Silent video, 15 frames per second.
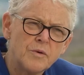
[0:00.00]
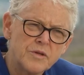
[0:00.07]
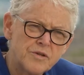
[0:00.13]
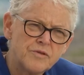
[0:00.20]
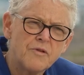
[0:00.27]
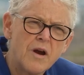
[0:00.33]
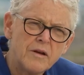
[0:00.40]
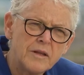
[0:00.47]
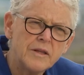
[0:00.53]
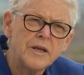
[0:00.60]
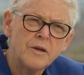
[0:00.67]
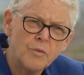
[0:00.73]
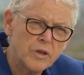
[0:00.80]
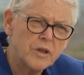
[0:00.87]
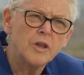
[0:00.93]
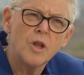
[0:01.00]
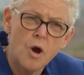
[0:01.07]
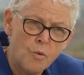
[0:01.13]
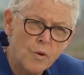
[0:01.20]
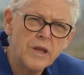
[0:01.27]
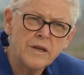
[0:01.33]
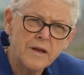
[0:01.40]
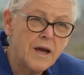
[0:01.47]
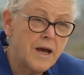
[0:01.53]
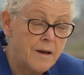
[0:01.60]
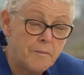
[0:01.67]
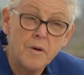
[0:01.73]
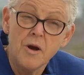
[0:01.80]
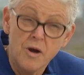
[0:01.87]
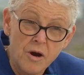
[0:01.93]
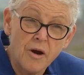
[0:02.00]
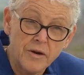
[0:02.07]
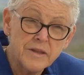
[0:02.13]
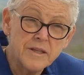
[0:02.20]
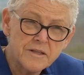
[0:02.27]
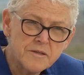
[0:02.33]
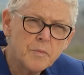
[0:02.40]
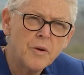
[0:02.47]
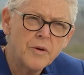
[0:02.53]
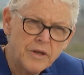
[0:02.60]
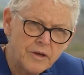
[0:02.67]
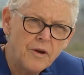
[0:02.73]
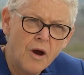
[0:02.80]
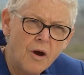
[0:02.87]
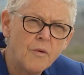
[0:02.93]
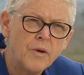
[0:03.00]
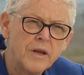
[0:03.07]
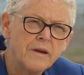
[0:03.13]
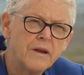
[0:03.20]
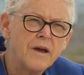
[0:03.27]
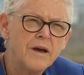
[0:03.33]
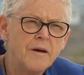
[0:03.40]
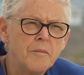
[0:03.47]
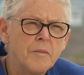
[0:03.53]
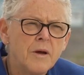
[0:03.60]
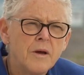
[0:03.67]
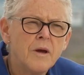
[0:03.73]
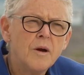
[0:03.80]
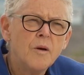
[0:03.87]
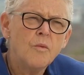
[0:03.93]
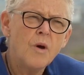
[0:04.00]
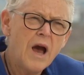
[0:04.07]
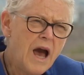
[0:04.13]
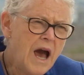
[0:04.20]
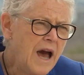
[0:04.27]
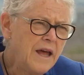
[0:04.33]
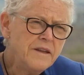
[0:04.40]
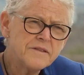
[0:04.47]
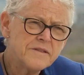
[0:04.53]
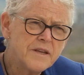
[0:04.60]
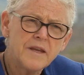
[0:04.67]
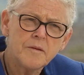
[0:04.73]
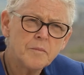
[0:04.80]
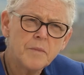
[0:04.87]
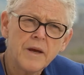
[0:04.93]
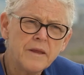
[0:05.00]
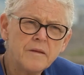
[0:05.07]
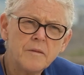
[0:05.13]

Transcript: were struggling with low income, or at this point, no income, were hardest hit by